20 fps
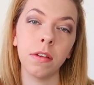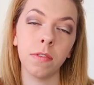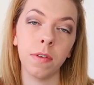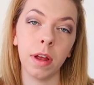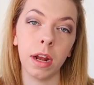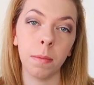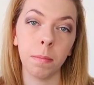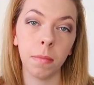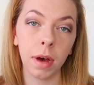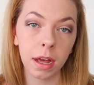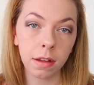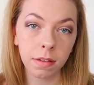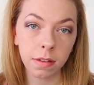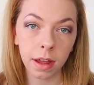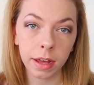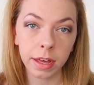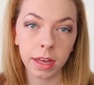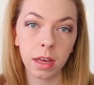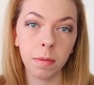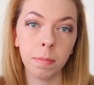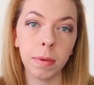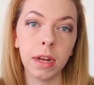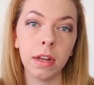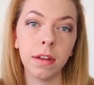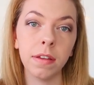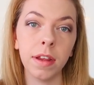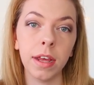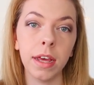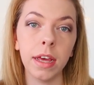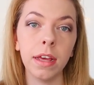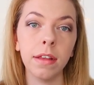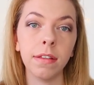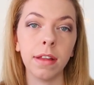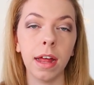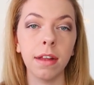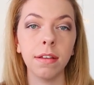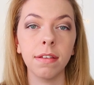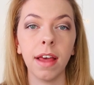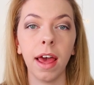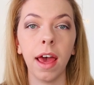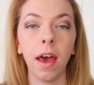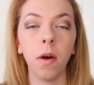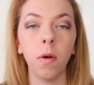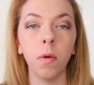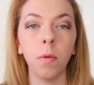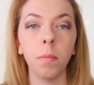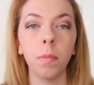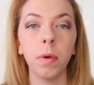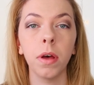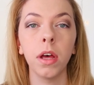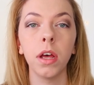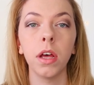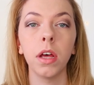develop my psychic abilities and to help